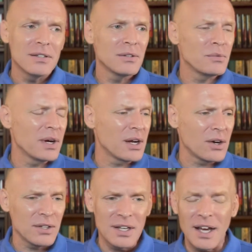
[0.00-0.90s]

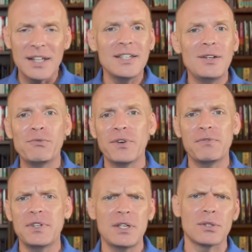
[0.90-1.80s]
where the
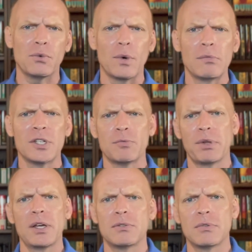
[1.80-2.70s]
1950s, a woman's
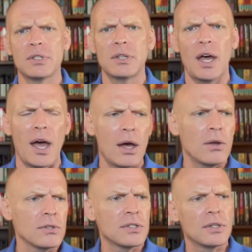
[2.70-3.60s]
place was in the
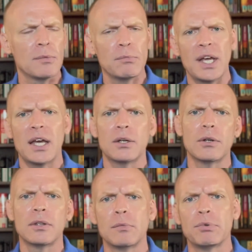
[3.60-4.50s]
house and the man
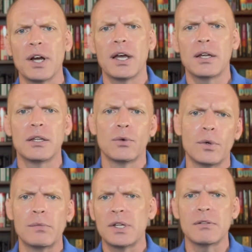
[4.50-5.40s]
earned the bread and the
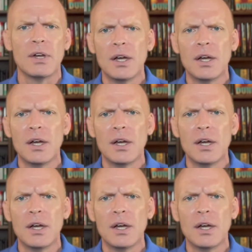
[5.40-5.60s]
woman,